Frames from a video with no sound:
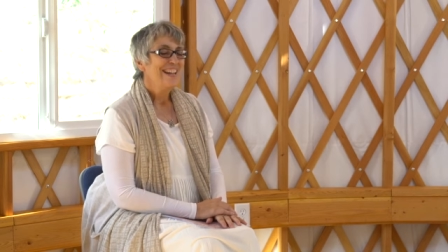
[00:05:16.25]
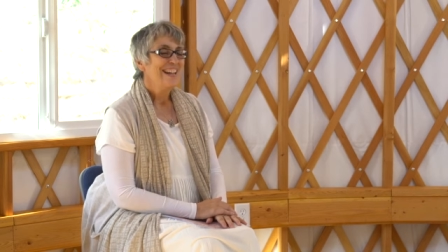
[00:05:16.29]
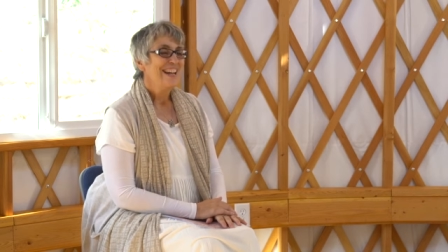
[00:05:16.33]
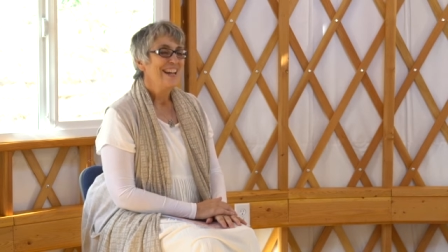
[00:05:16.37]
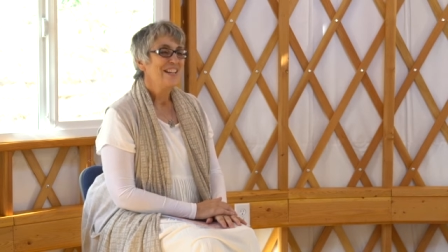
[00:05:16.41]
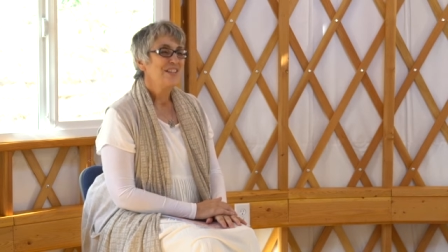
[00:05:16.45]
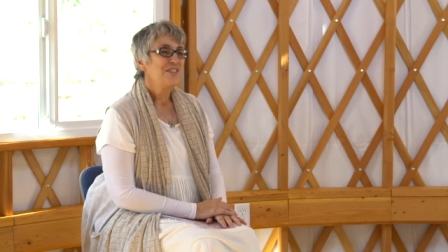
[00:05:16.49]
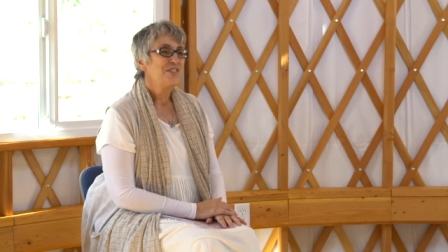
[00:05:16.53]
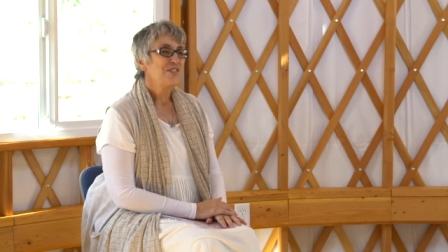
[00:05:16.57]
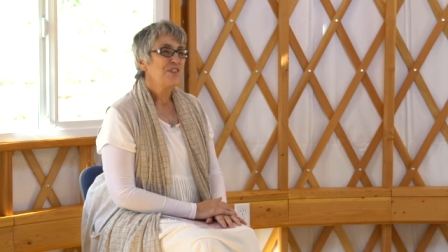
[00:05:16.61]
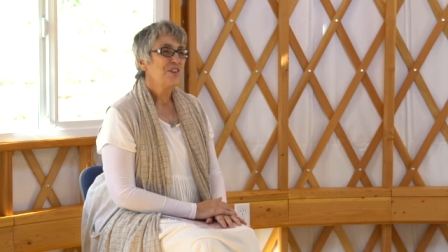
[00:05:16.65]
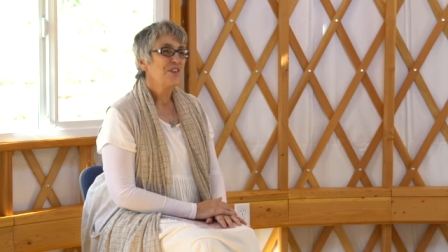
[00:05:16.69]

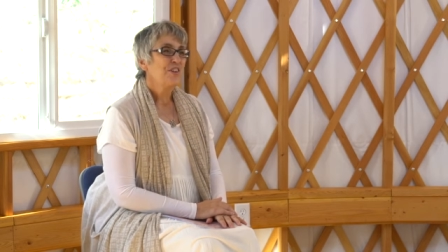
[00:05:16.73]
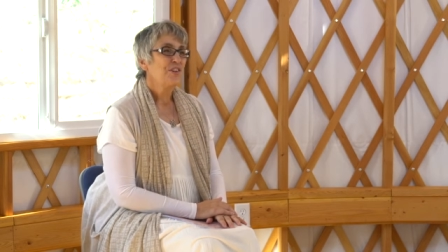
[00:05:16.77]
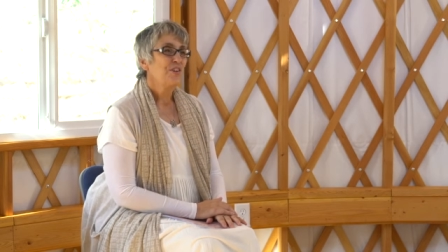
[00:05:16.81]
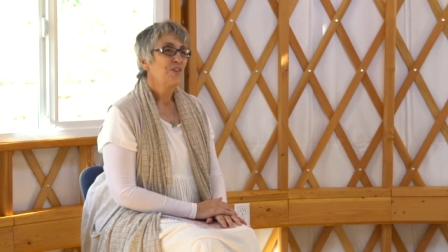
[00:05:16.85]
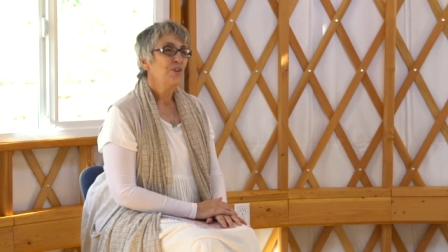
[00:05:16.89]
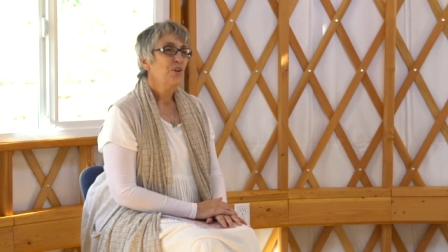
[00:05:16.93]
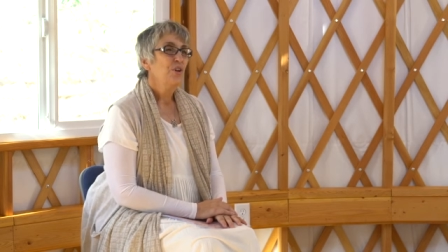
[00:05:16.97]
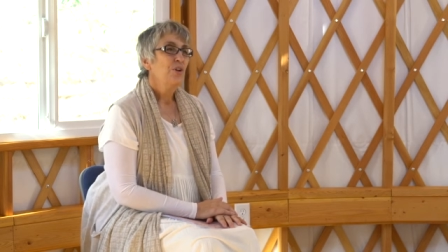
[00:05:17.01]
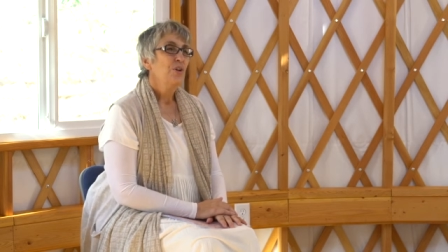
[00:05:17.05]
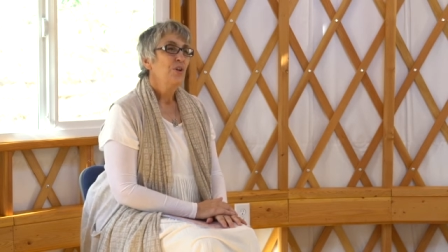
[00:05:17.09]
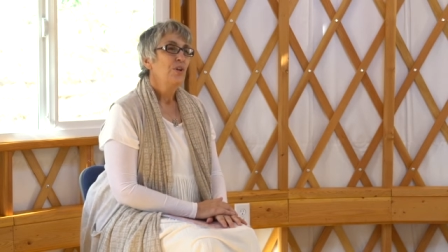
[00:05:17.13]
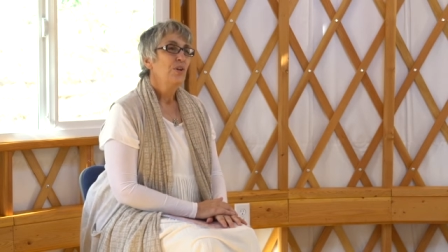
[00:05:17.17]
And
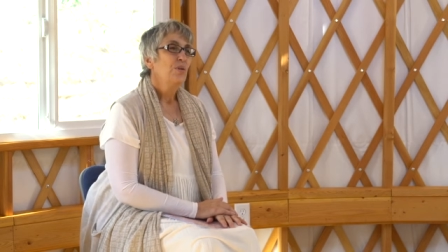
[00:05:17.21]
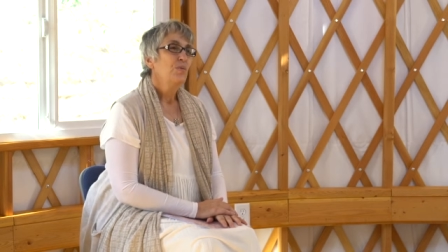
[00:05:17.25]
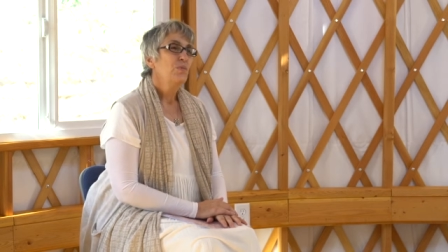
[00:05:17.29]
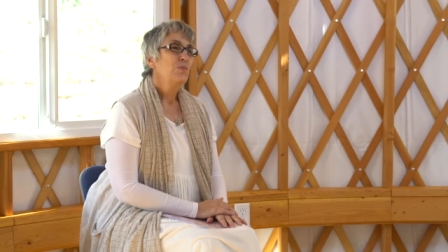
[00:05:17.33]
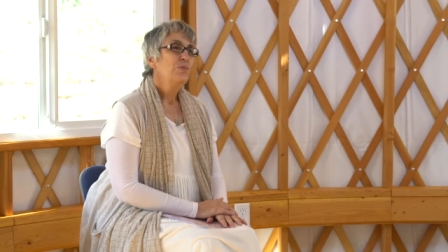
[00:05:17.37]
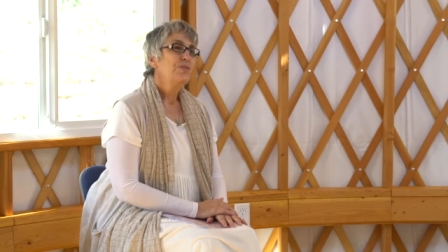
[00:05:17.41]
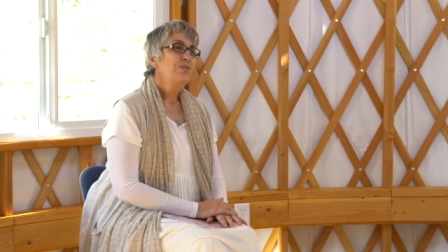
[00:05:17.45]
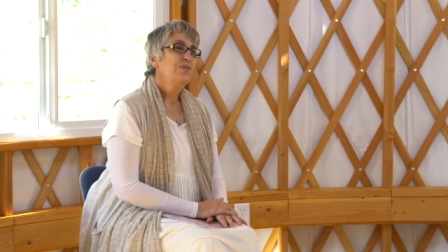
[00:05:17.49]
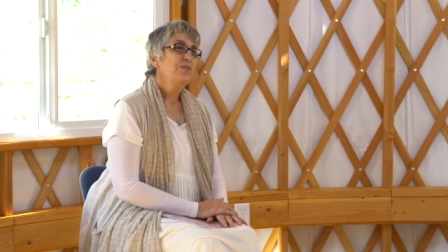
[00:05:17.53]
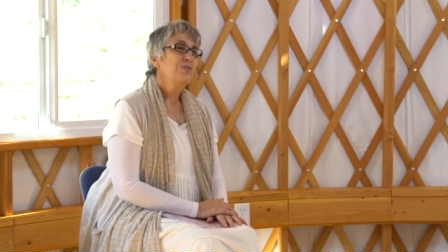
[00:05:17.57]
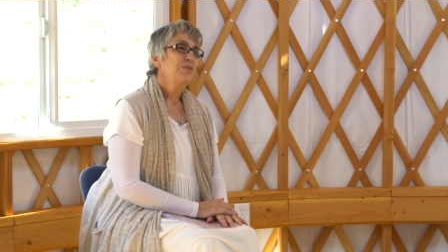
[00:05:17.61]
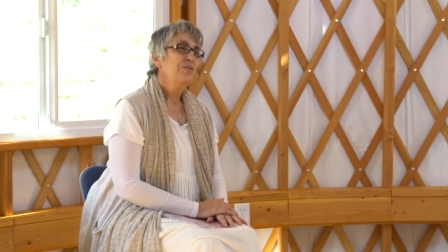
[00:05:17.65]
so
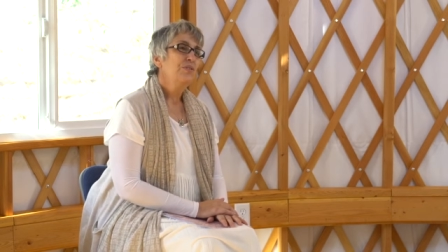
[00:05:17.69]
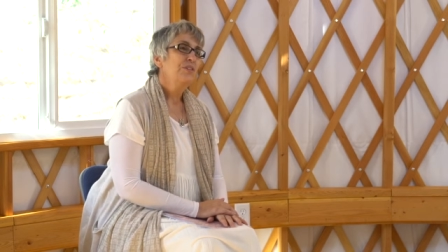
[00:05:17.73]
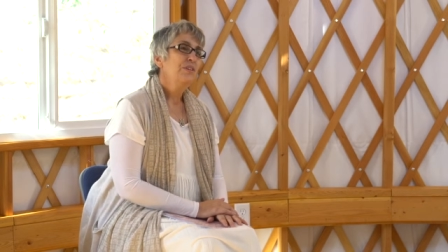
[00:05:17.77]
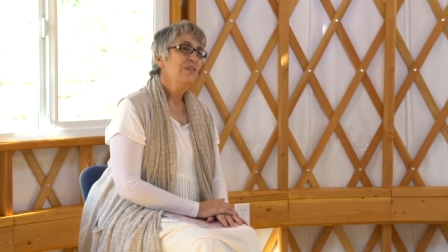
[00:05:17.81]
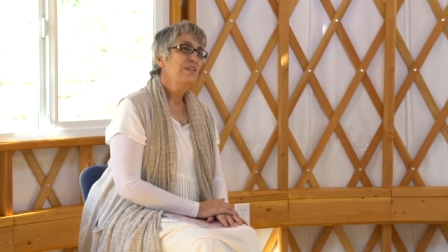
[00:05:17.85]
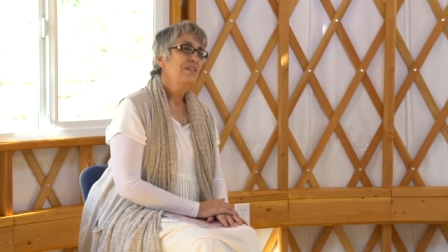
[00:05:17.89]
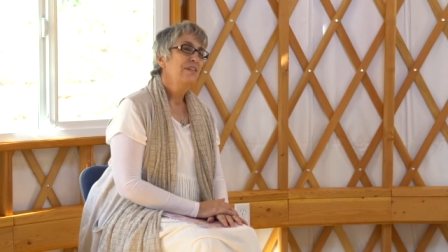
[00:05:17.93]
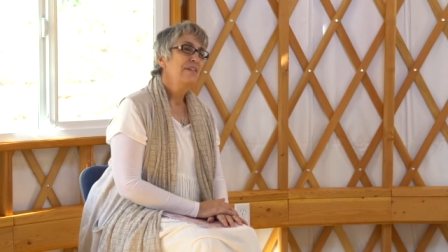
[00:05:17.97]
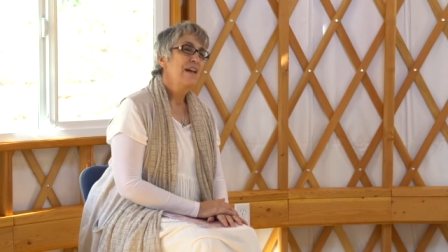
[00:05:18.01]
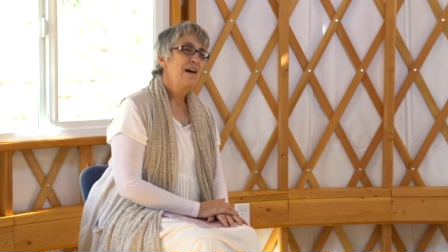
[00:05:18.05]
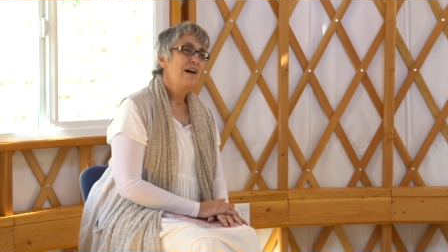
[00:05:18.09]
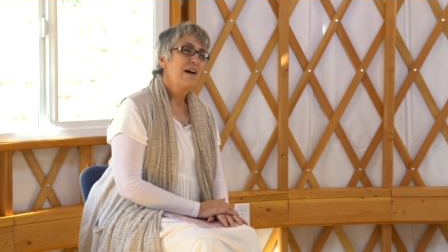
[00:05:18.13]
we'll do
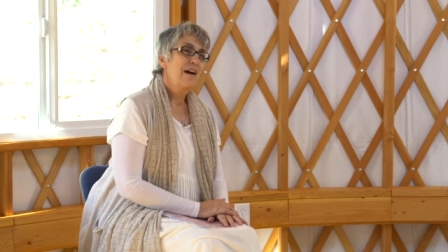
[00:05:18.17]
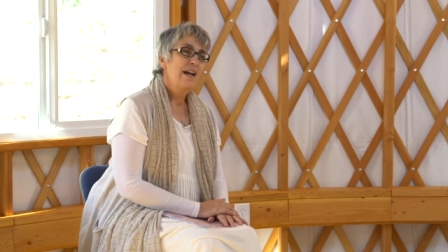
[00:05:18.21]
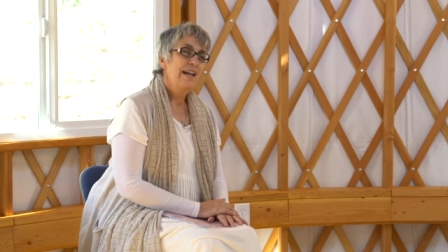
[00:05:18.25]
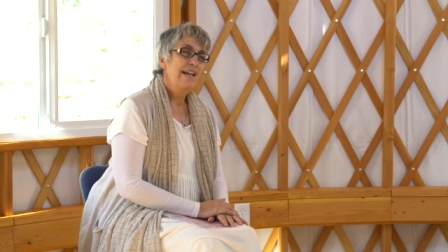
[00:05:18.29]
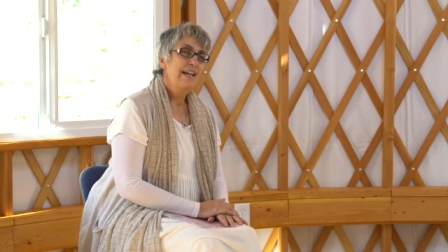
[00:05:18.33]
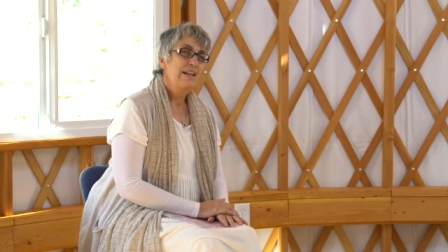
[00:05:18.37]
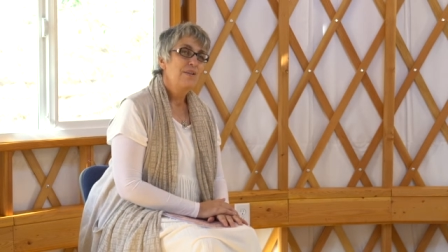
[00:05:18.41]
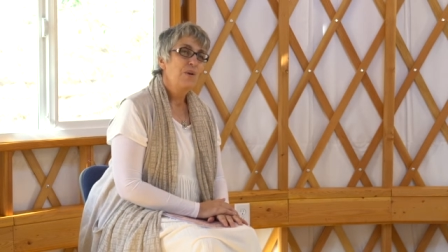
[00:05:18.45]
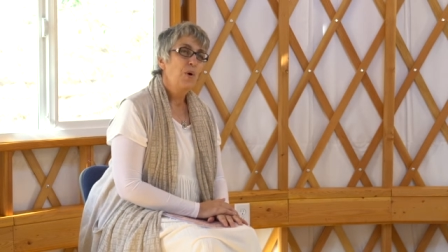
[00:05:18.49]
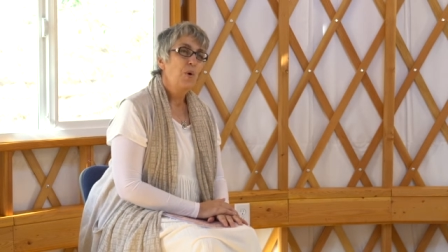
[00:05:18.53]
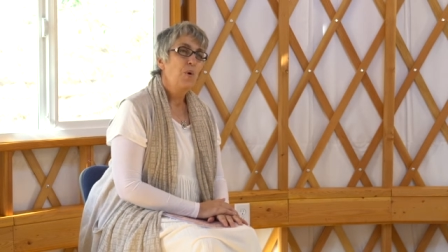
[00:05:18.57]
nine